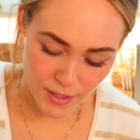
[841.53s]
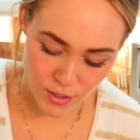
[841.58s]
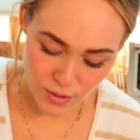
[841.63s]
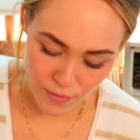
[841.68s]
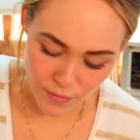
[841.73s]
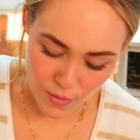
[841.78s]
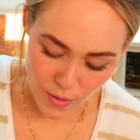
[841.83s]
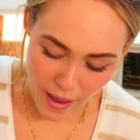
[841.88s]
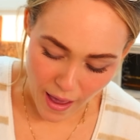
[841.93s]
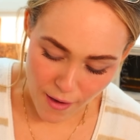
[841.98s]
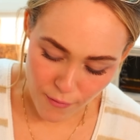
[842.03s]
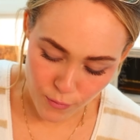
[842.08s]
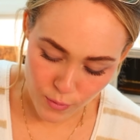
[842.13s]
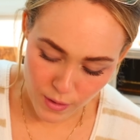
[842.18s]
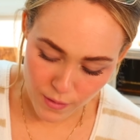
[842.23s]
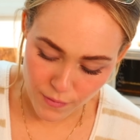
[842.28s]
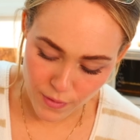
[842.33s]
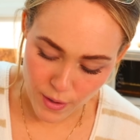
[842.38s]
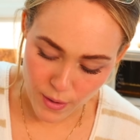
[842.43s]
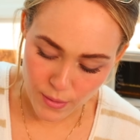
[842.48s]
so if you have one
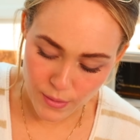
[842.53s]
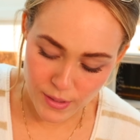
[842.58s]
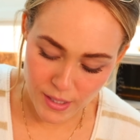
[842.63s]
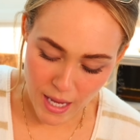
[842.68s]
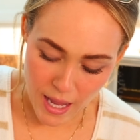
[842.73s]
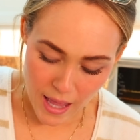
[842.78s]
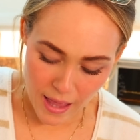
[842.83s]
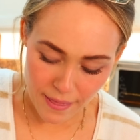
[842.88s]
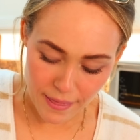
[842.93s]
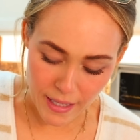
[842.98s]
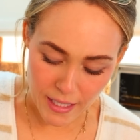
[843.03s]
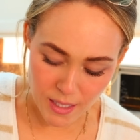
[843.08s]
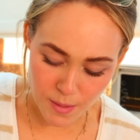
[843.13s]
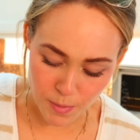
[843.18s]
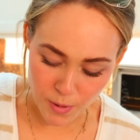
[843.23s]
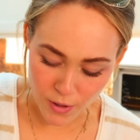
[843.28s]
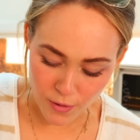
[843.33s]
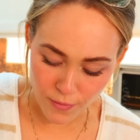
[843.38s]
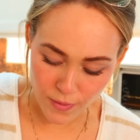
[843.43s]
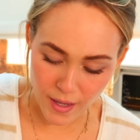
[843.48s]
of those, that's
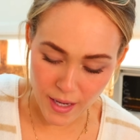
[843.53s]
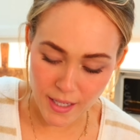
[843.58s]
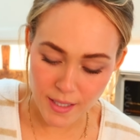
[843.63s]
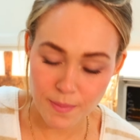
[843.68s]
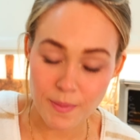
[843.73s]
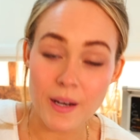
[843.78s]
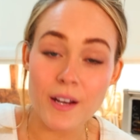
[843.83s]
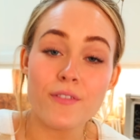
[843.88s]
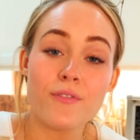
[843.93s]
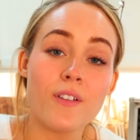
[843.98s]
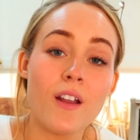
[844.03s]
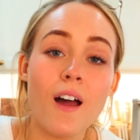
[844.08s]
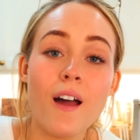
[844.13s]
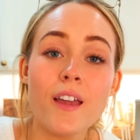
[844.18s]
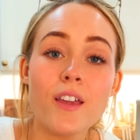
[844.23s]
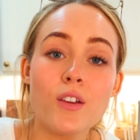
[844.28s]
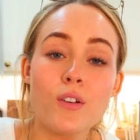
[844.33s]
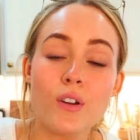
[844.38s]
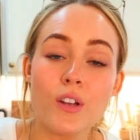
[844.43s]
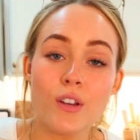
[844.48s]
perfect. But if
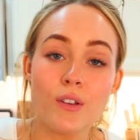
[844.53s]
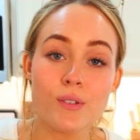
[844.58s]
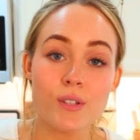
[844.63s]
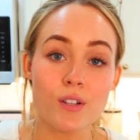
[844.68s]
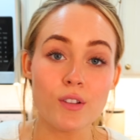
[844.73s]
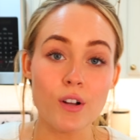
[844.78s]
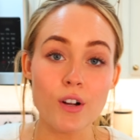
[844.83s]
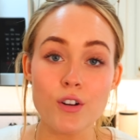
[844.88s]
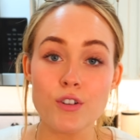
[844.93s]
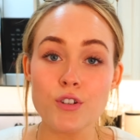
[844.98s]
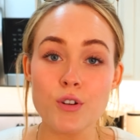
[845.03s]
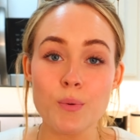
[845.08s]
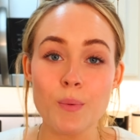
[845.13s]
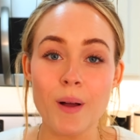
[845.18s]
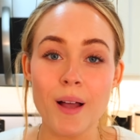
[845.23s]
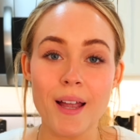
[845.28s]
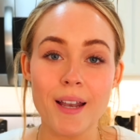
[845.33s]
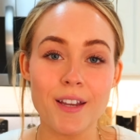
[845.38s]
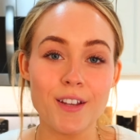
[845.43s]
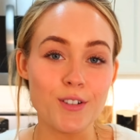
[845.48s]
not, you could use a larger
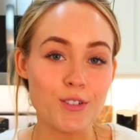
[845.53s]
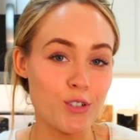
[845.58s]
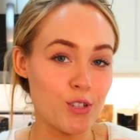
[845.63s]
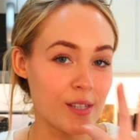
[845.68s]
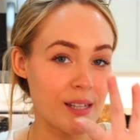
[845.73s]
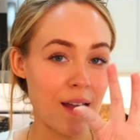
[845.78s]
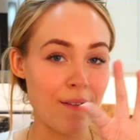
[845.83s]
one. You'll just